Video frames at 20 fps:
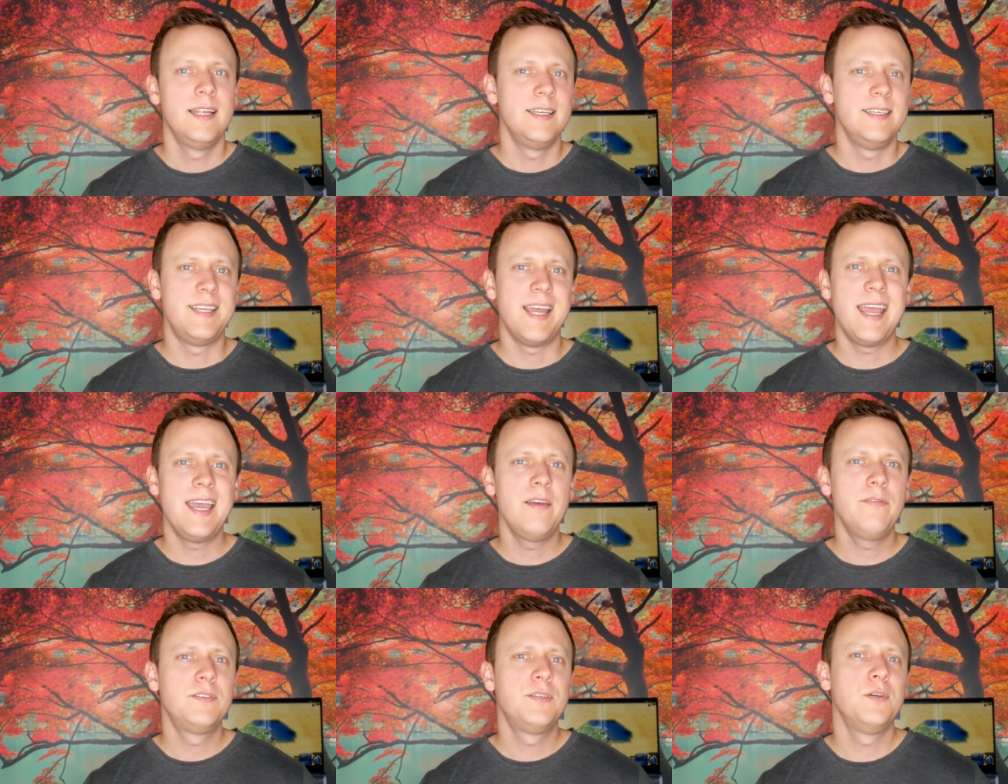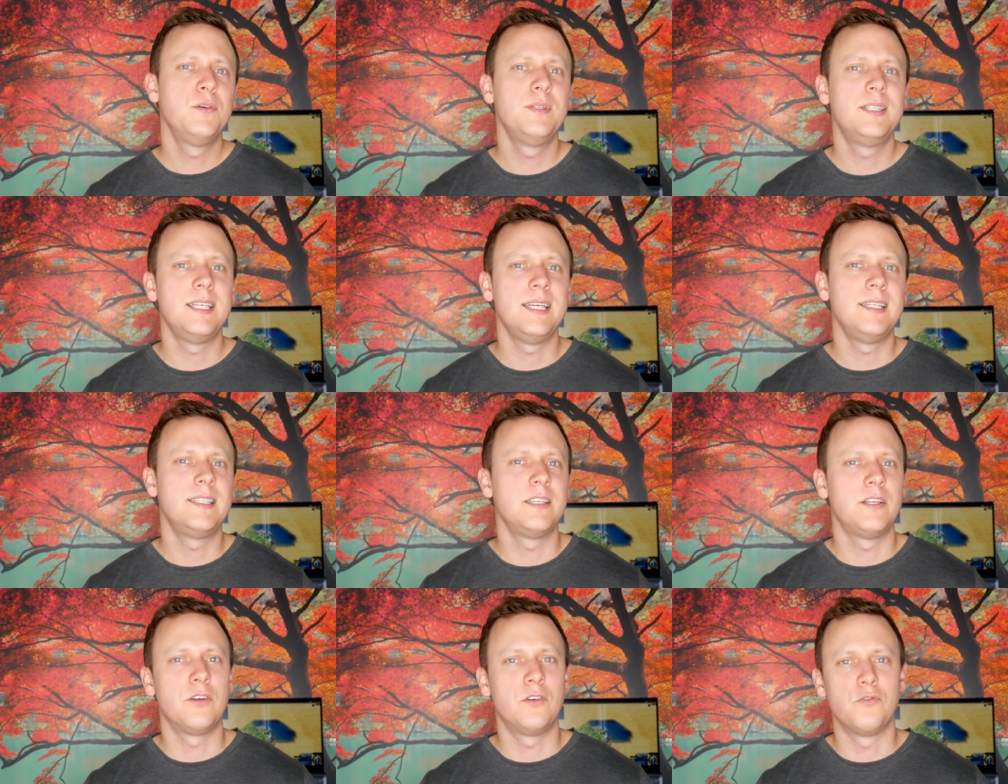
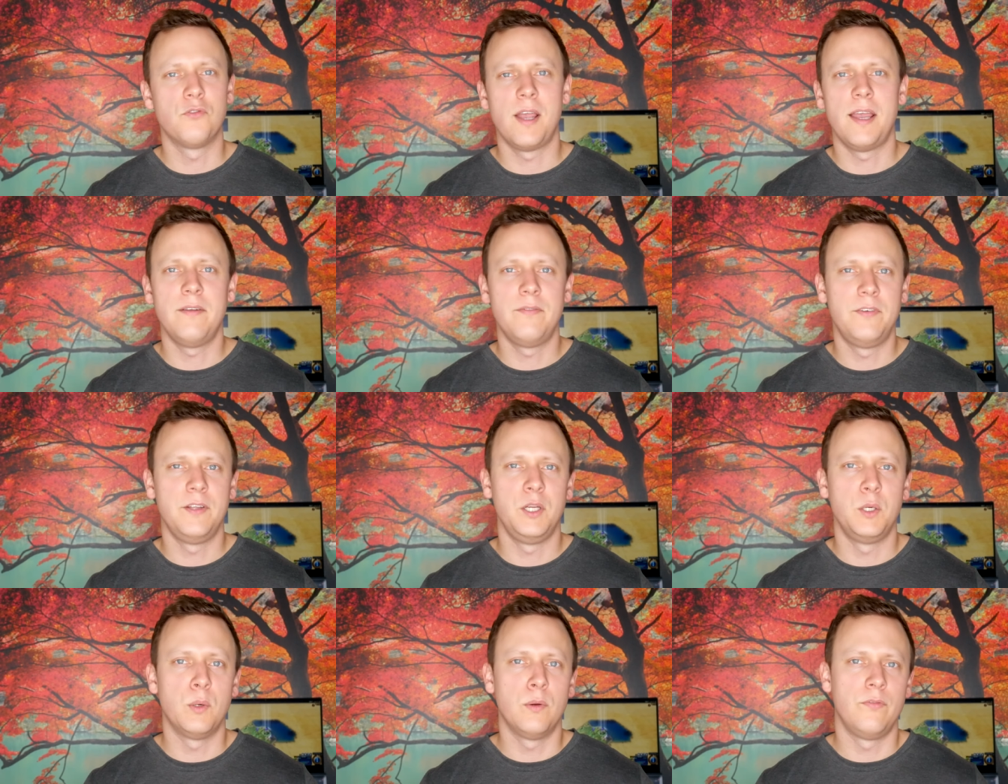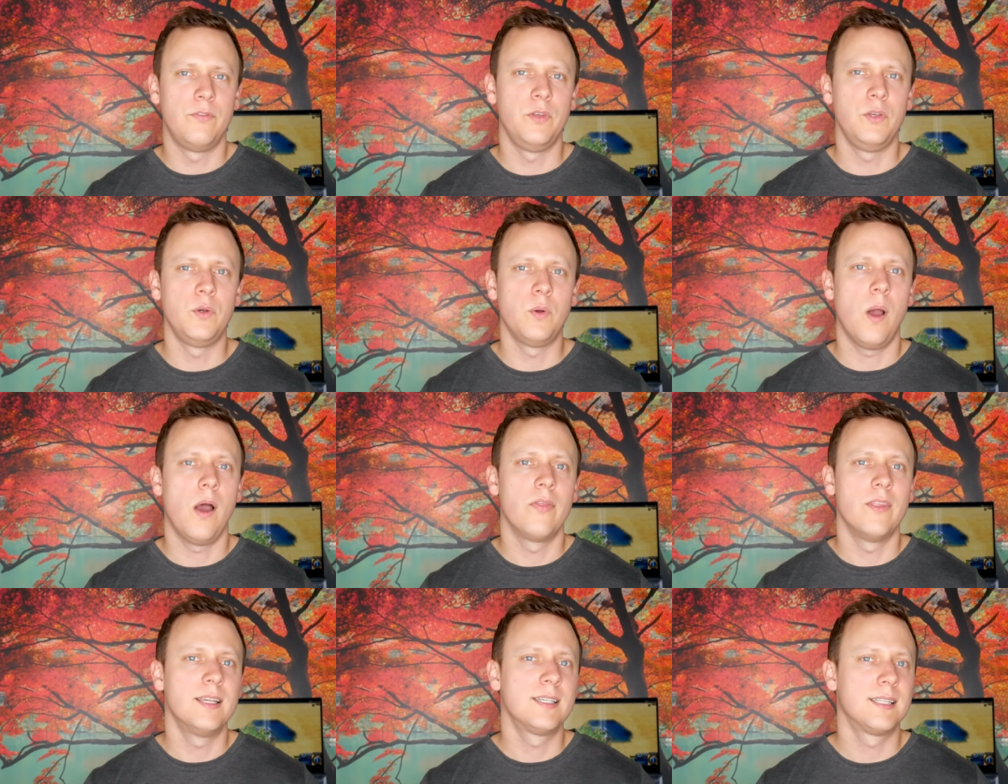Dave2D did a great video review
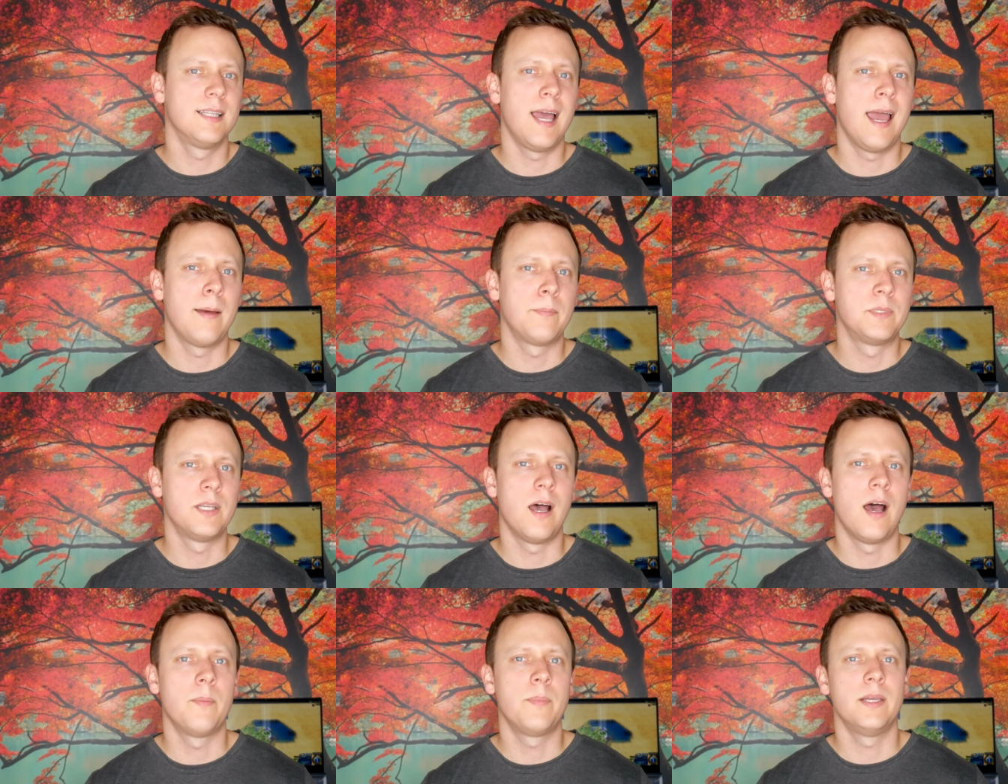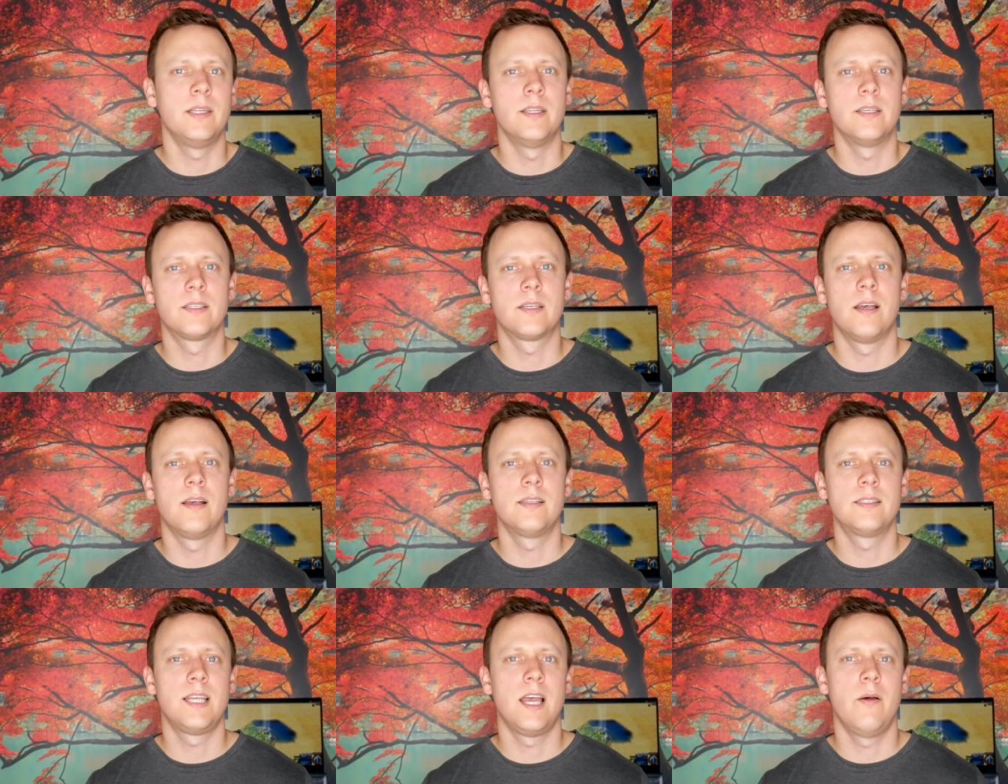on this laptop and
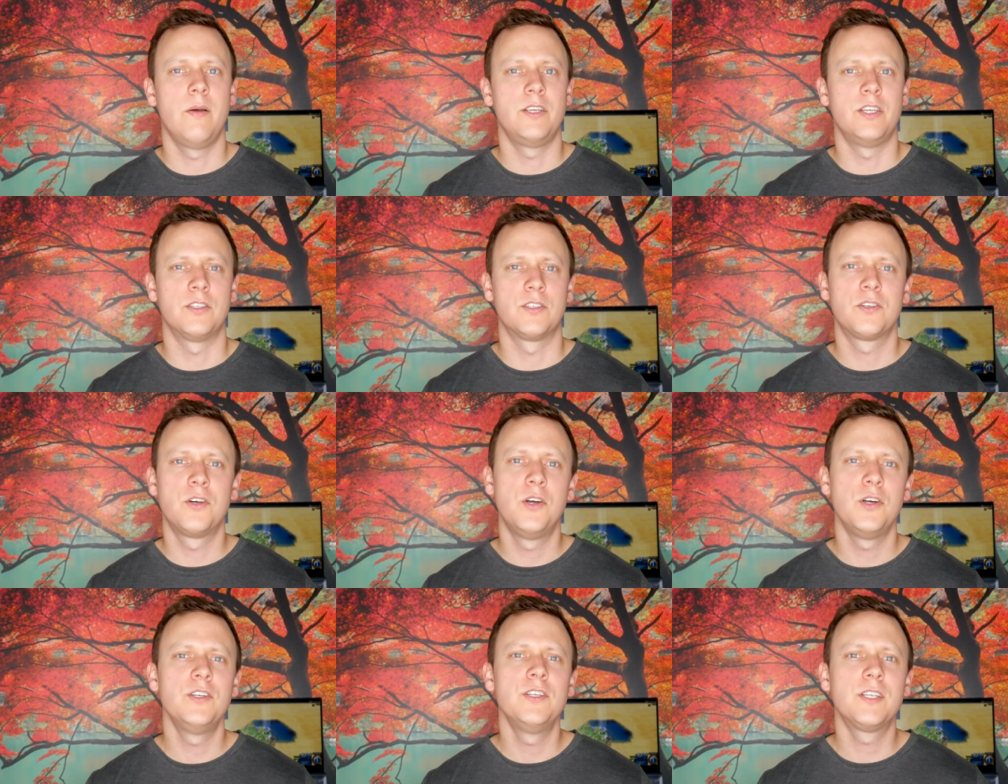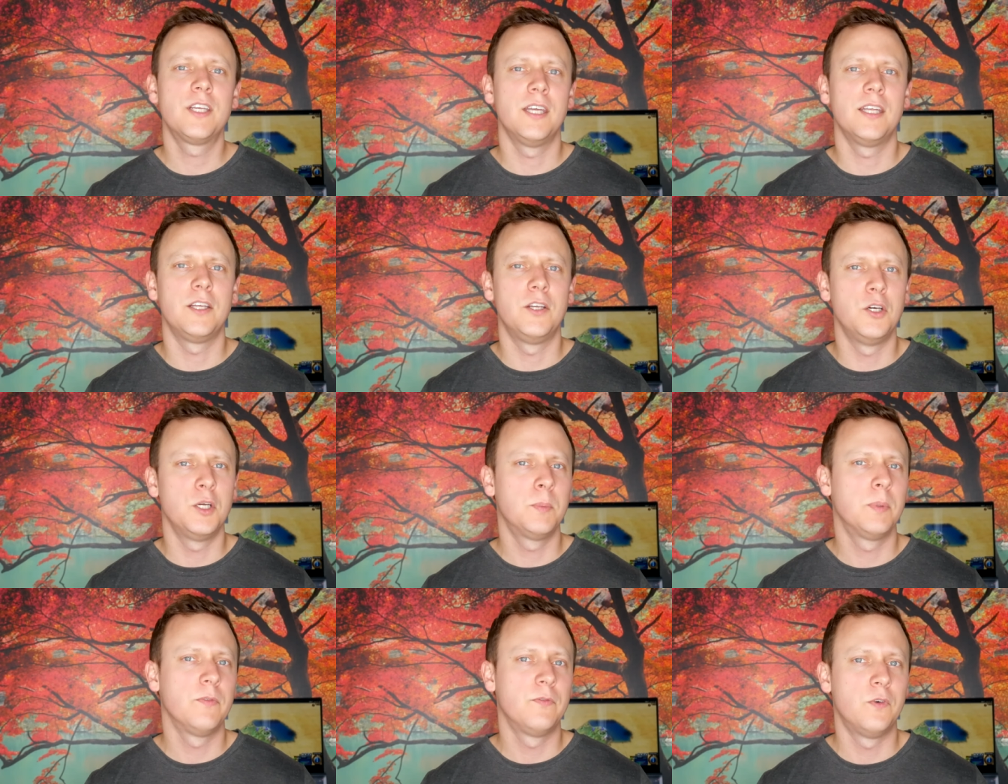discussed how he just couldn't get
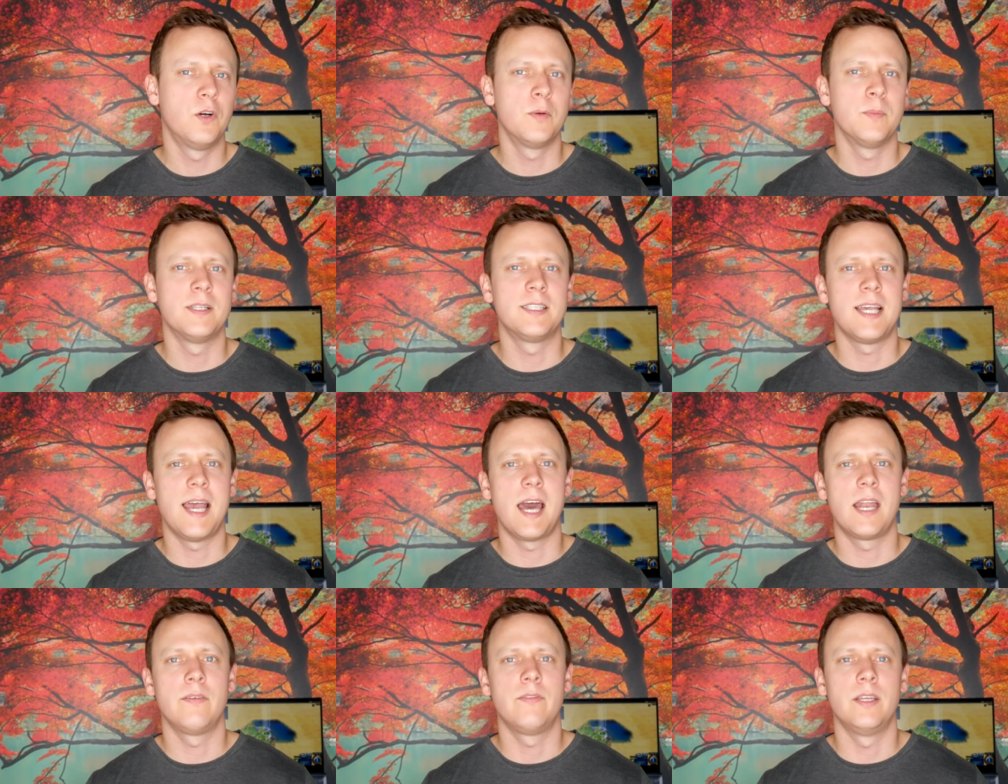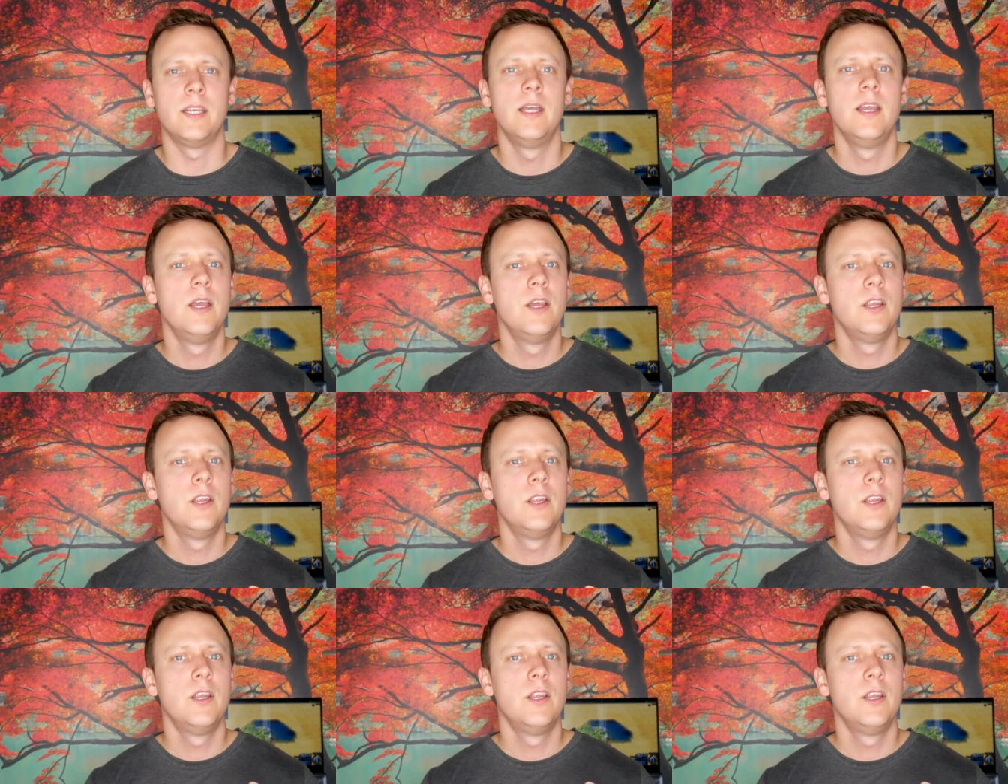good performance out of it